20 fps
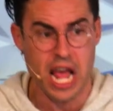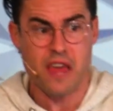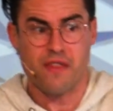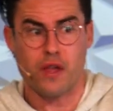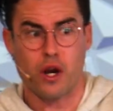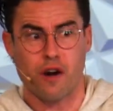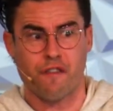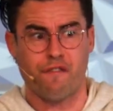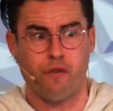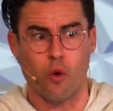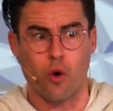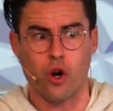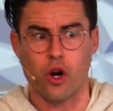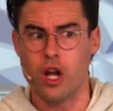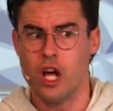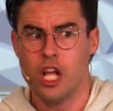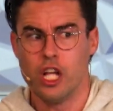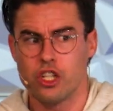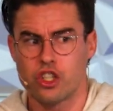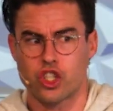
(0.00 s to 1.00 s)
and therefore
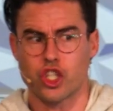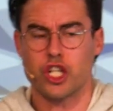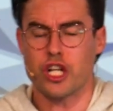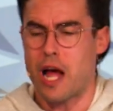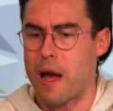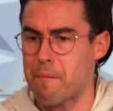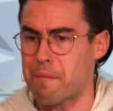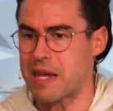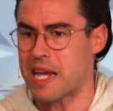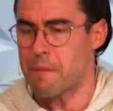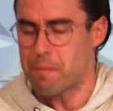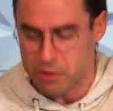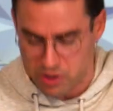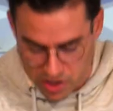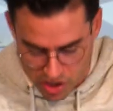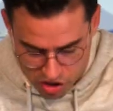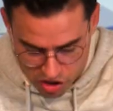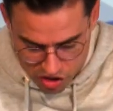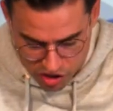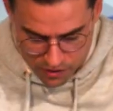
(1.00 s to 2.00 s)
should not be in
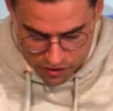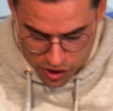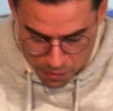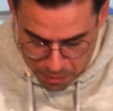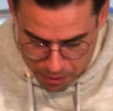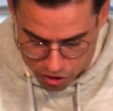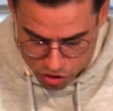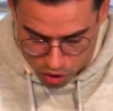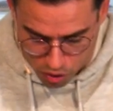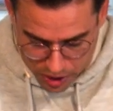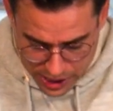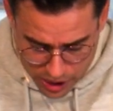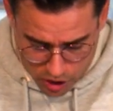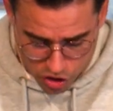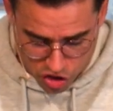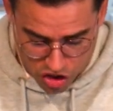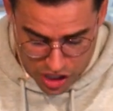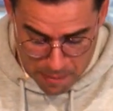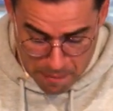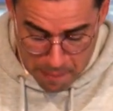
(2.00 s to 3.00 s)
positions of spiritual
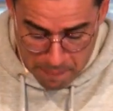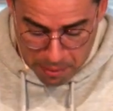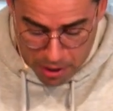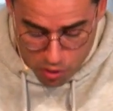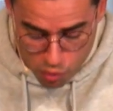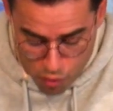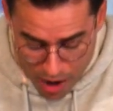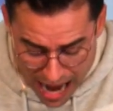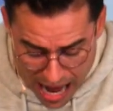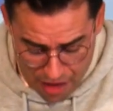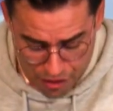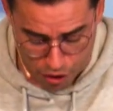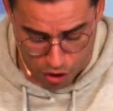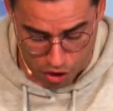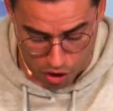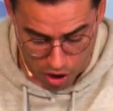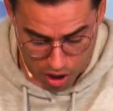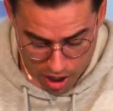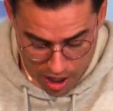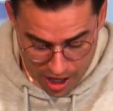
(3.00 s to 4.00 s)
leadership, but
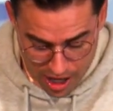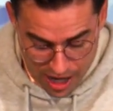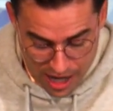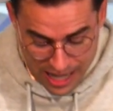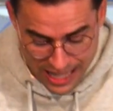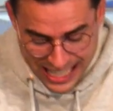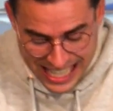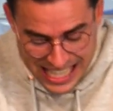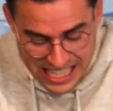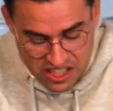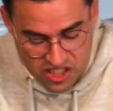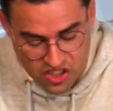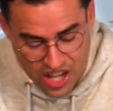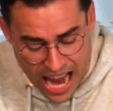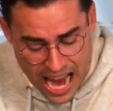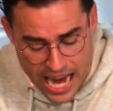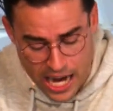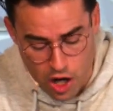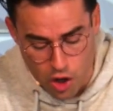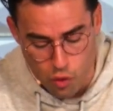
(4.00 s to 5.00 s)
rather he's
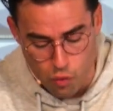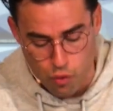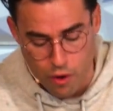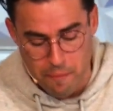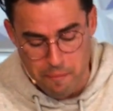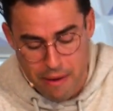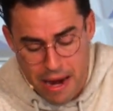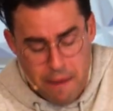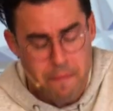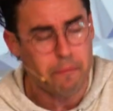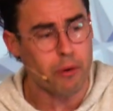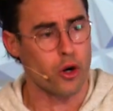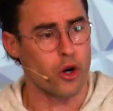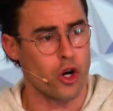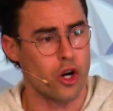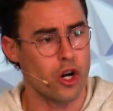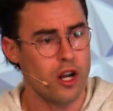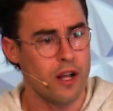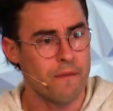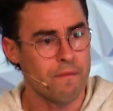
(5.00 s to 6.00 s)
saying,
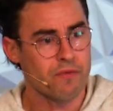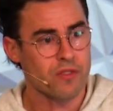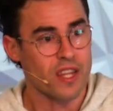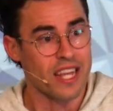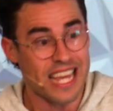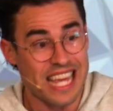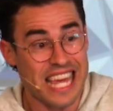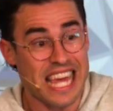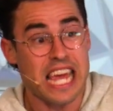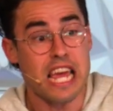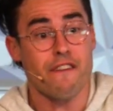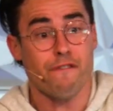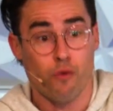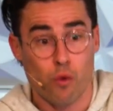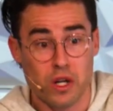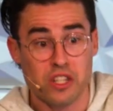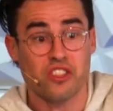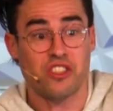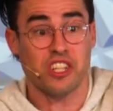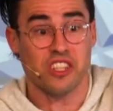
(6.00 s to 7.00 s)
remember, Eve
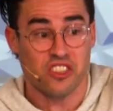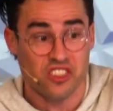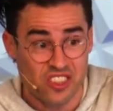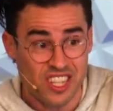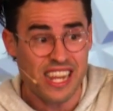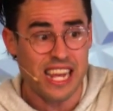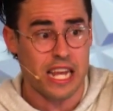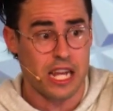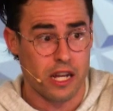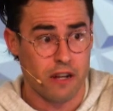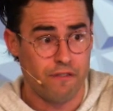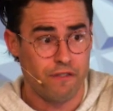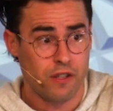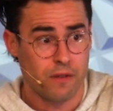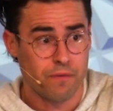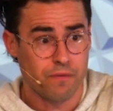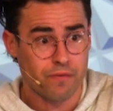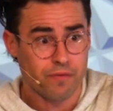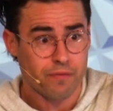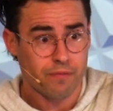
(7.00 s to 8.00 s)
was deceived
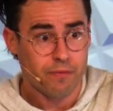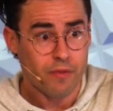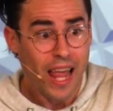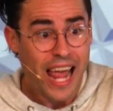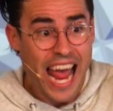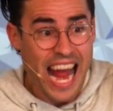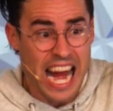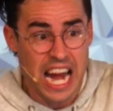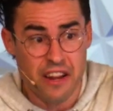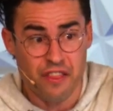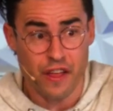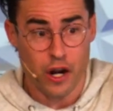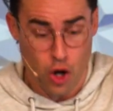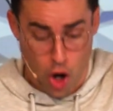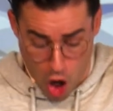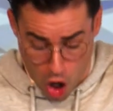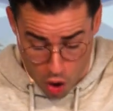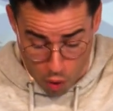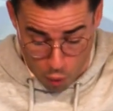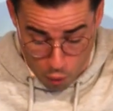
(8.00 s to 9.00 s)
and there
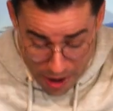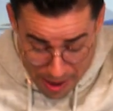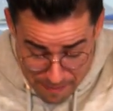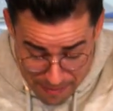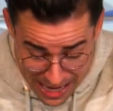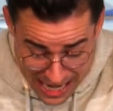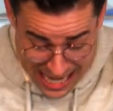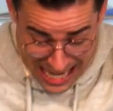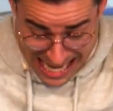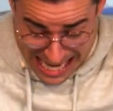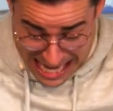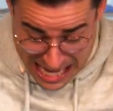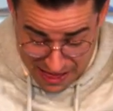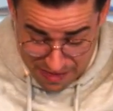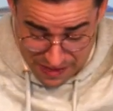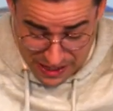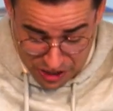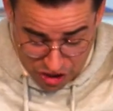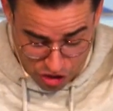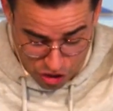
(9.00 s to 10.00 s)
are women in
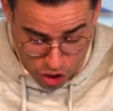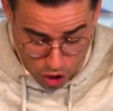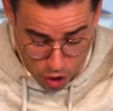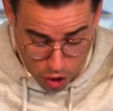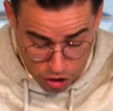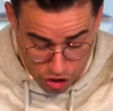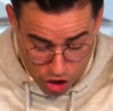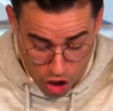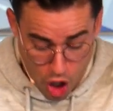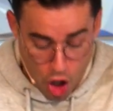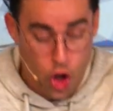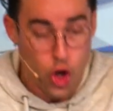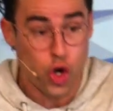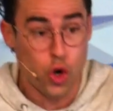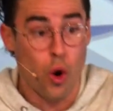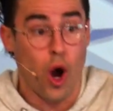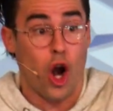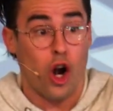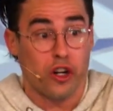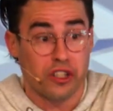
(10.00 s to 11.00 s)
this church
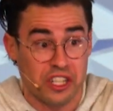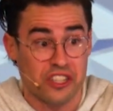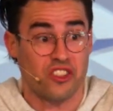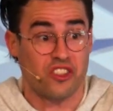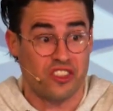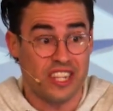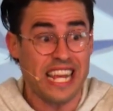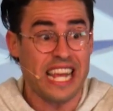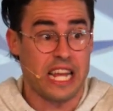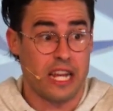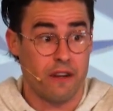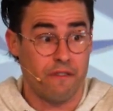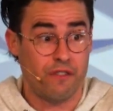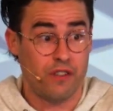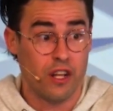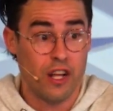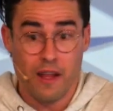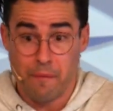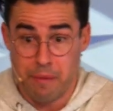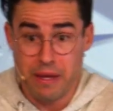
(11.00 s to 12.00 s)
who are deceived
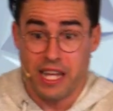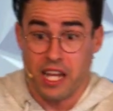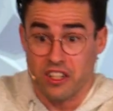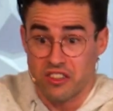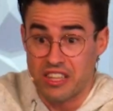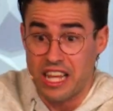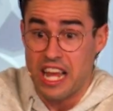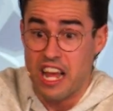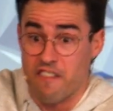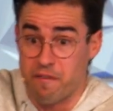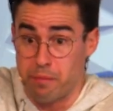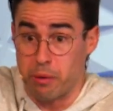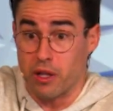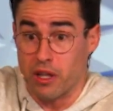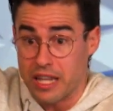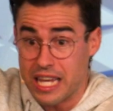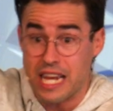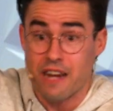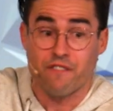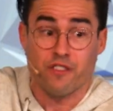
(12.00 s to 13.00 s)
because they have
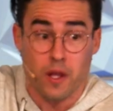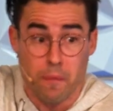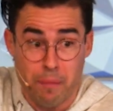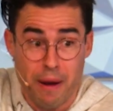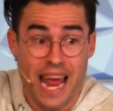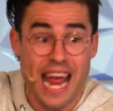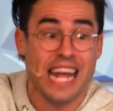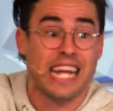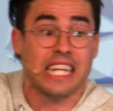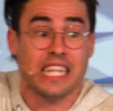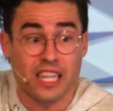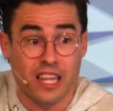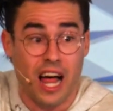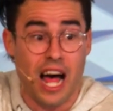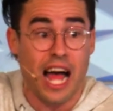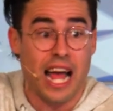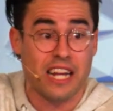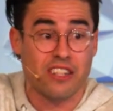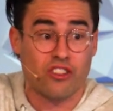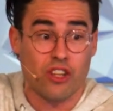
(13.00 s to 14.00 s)
believed the pagan
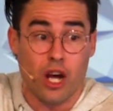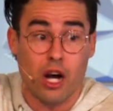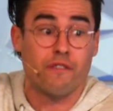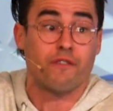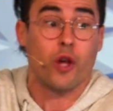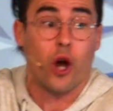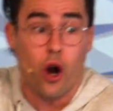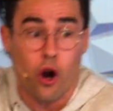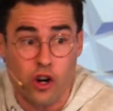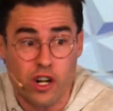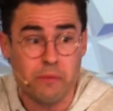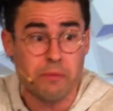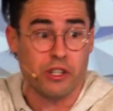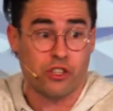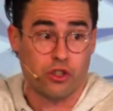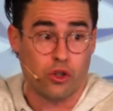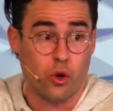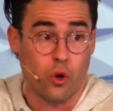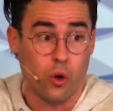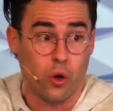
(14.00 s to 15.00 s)
lies of the Artemis
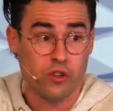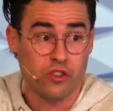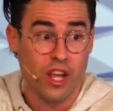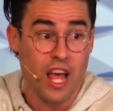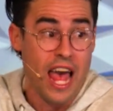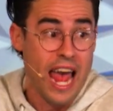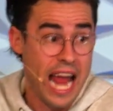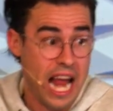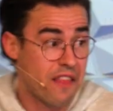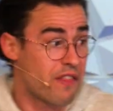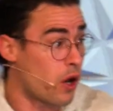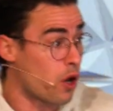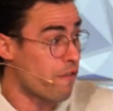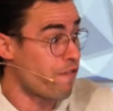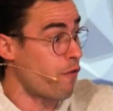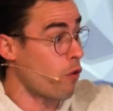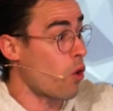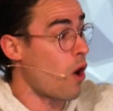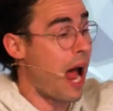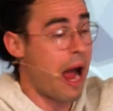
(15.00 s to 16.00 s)
cult, and
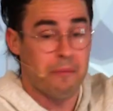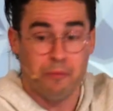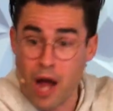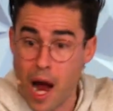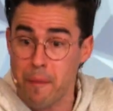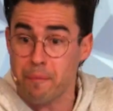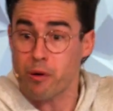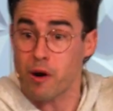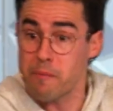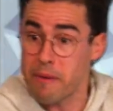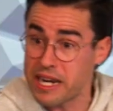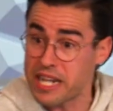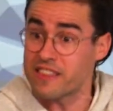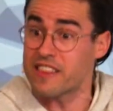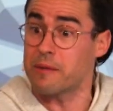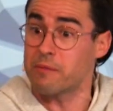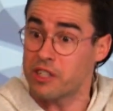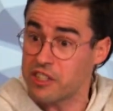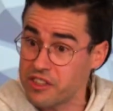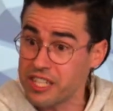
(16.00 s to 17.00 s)
therefore I'm not permitting
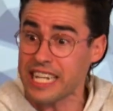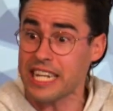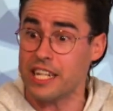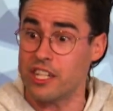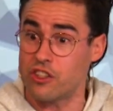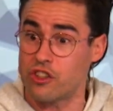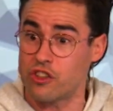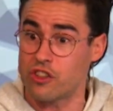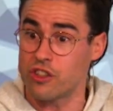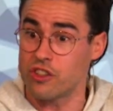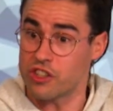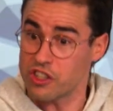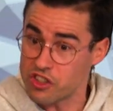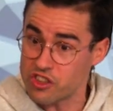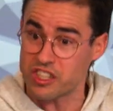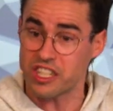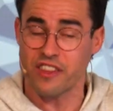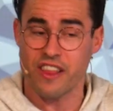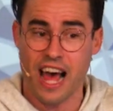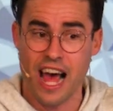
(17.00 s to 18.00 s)
them to teach. Do you
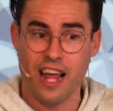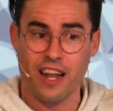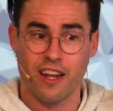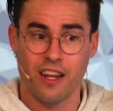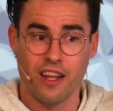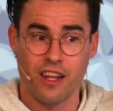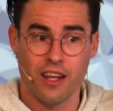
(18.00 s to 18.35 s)
see that?